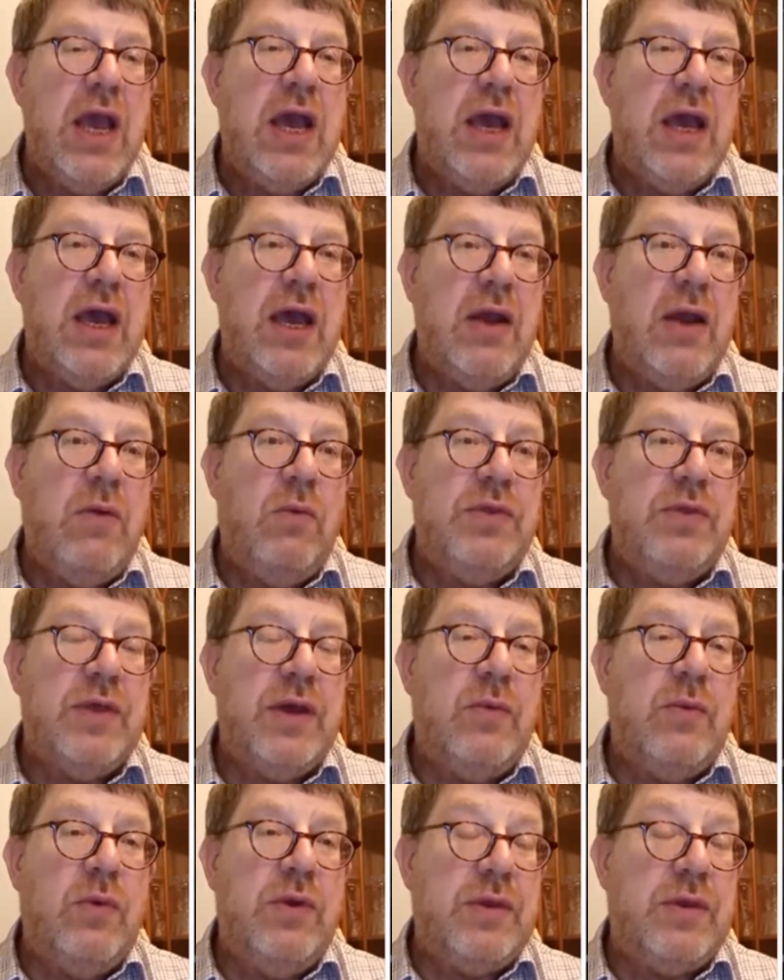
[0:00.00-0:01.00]

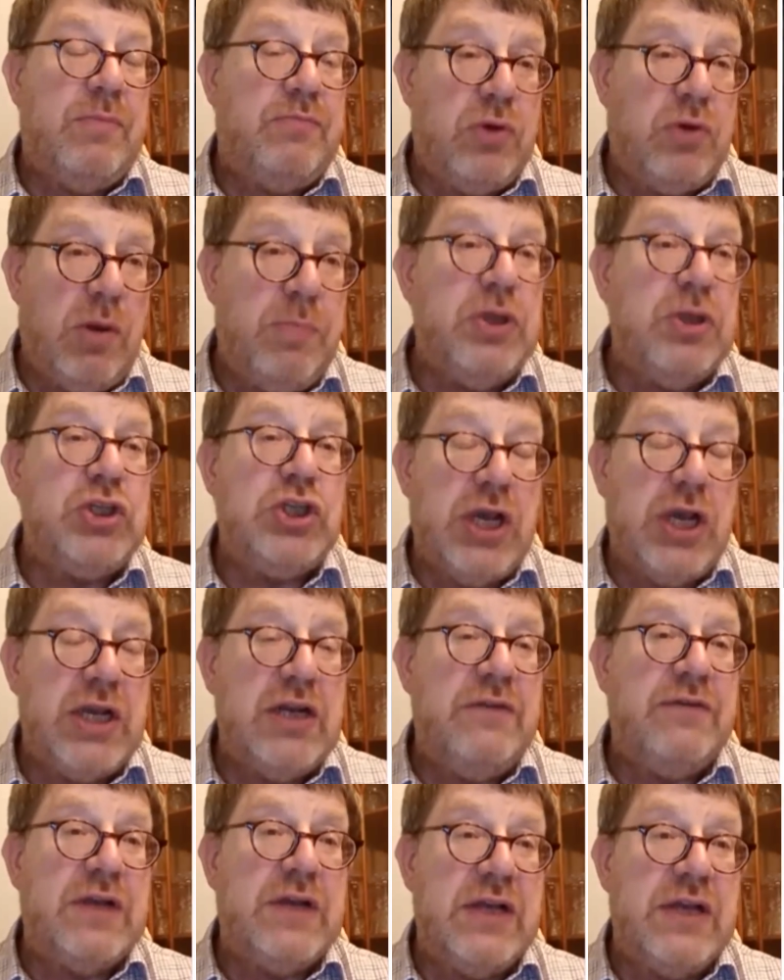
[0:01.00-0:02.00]
with a proper chain
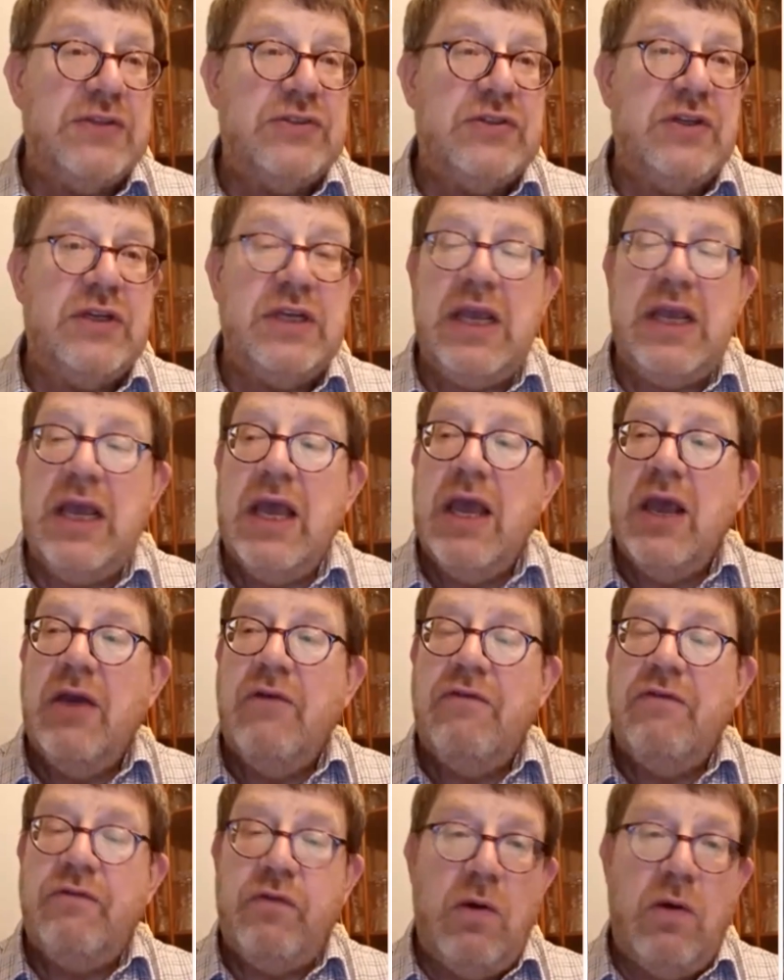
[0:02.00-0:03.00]
of custody
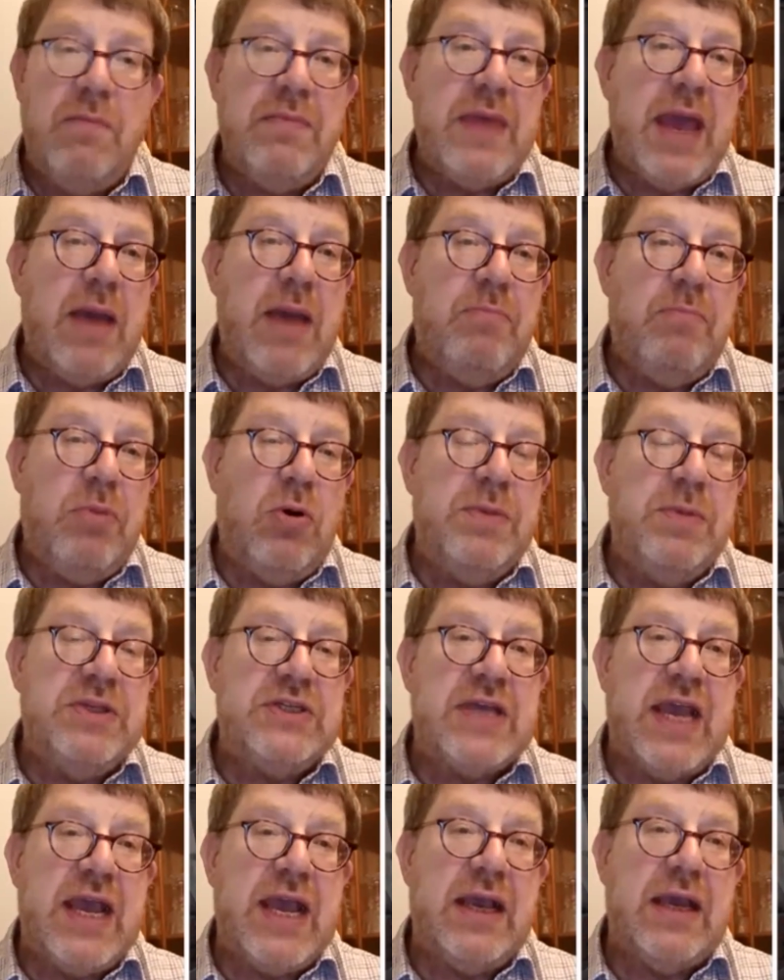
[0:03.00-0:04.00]
from that bomb
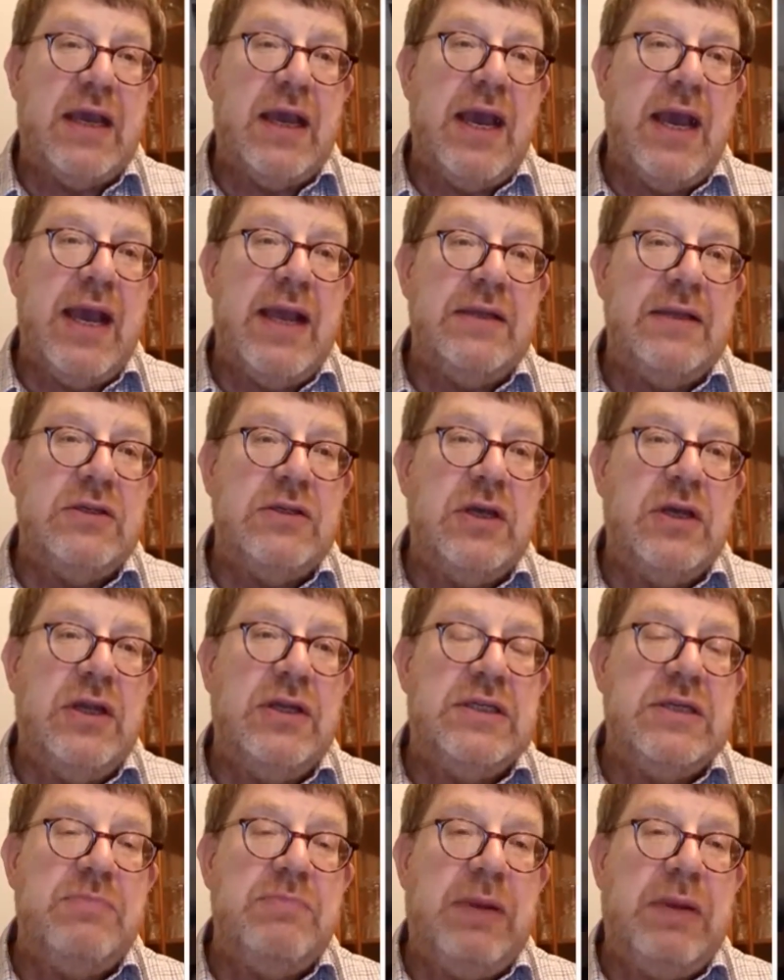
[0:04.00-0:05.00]
attack, and
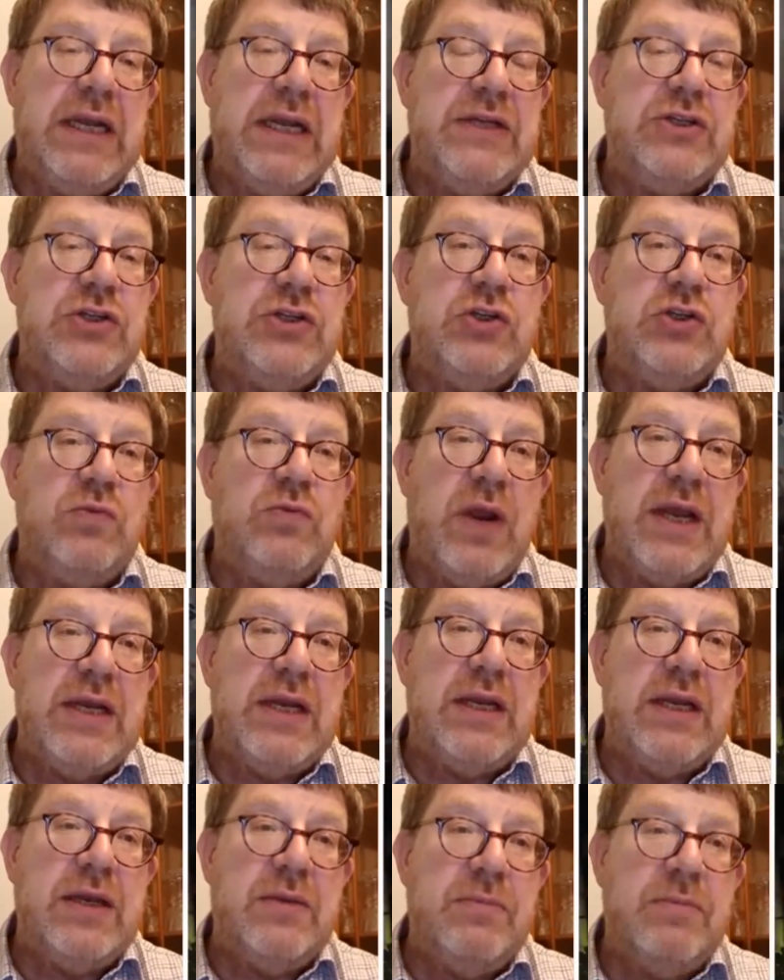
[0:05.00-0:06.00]
depleted
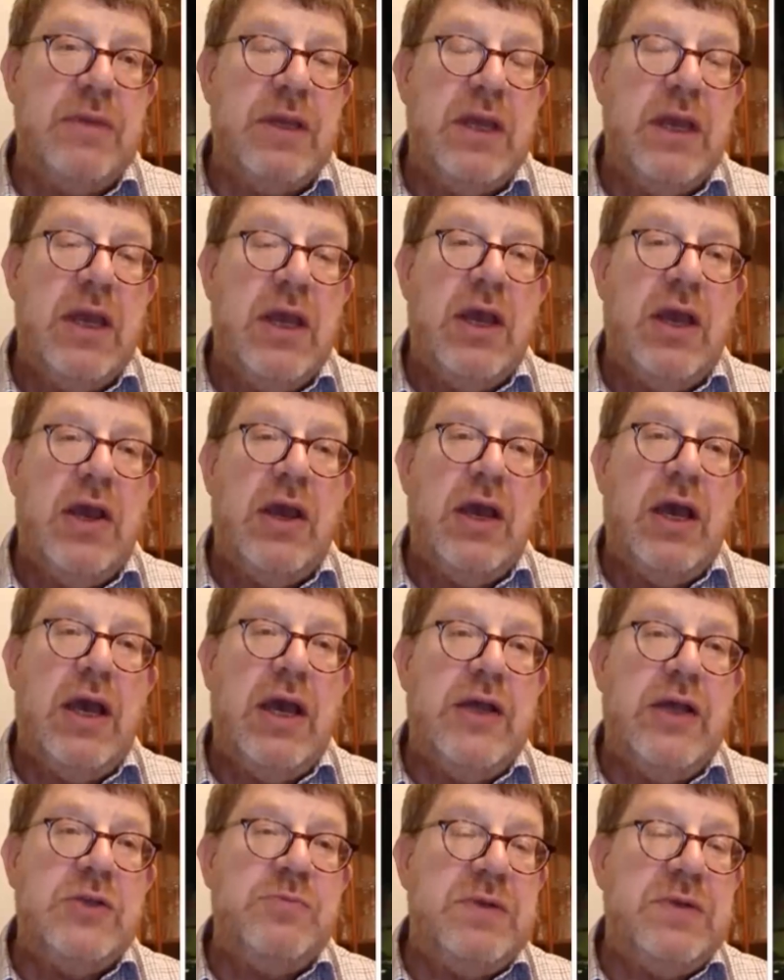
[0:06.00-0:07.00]
uranium
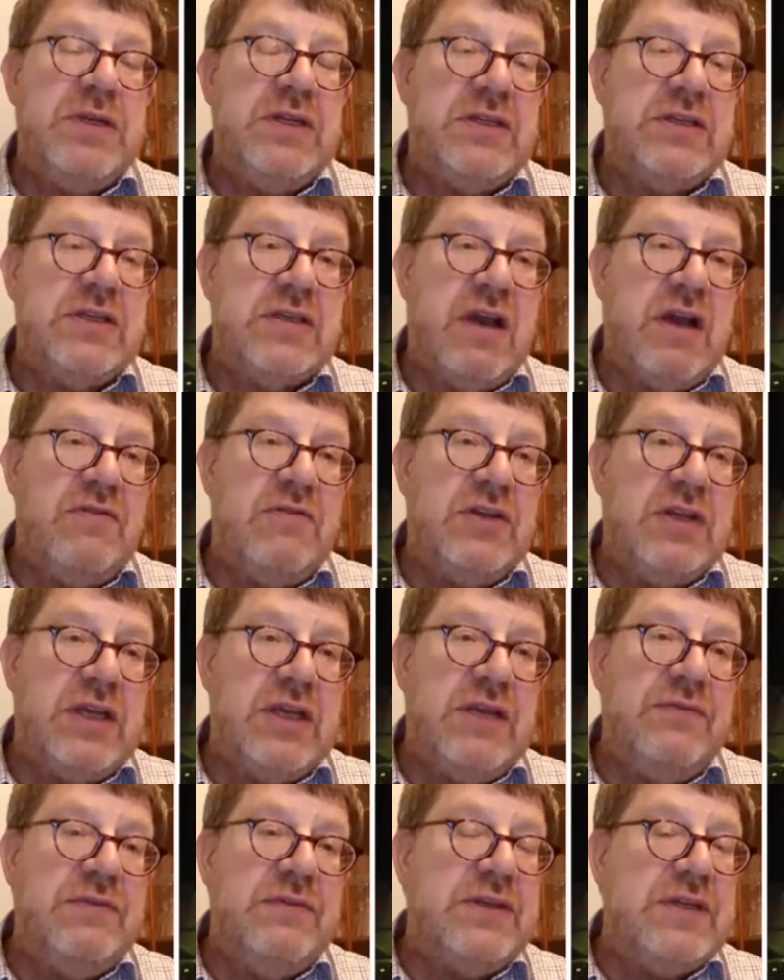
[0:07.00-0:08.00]
has been discovered
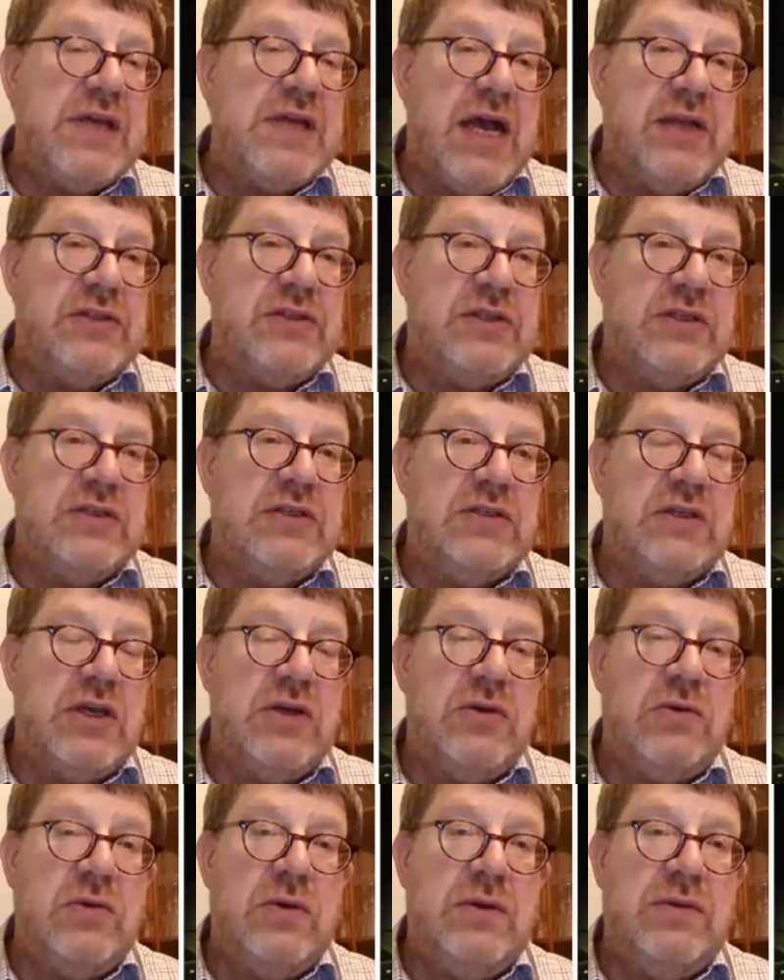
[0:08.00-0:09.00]
in the dust.
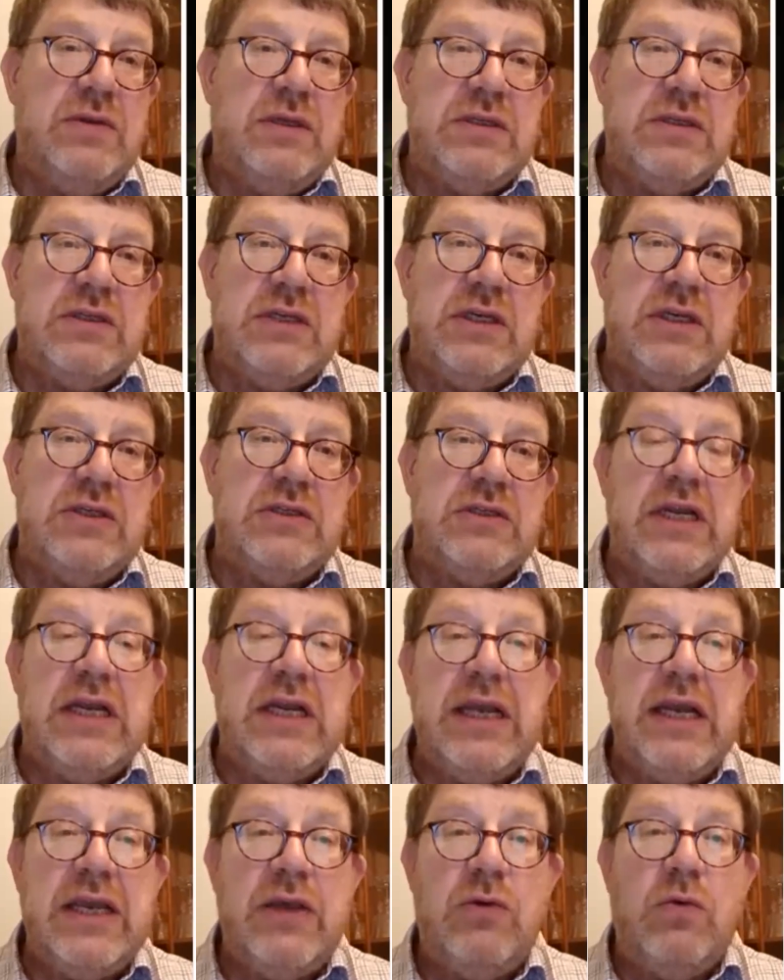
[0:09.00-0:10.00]
So this is an
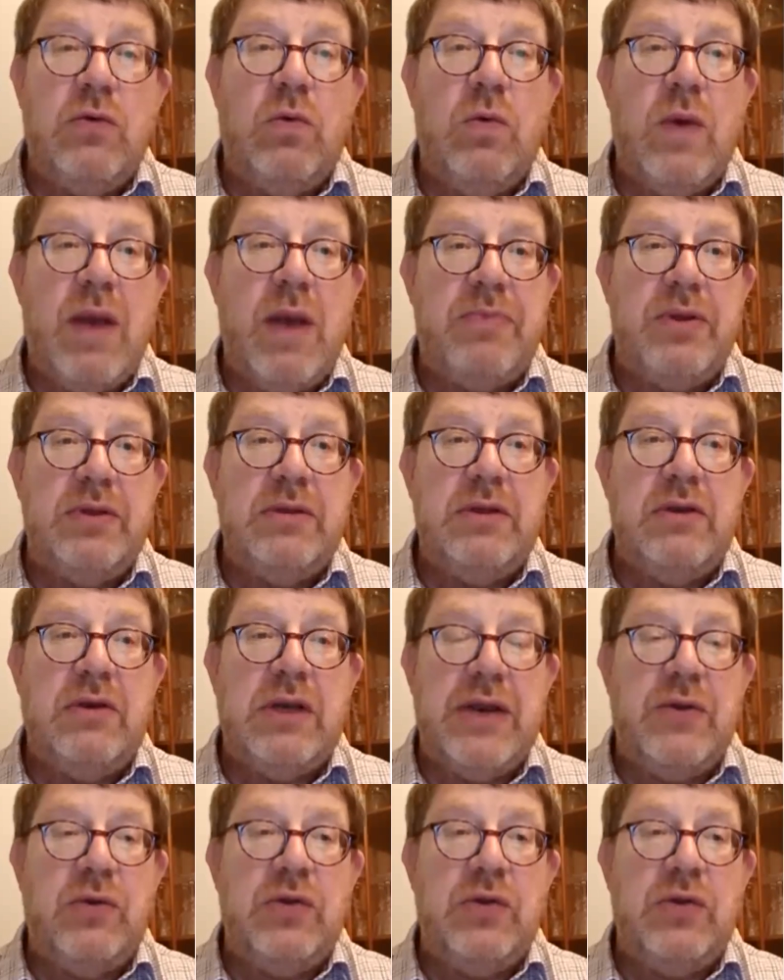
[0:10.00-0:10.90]
illegal weapon. You cannot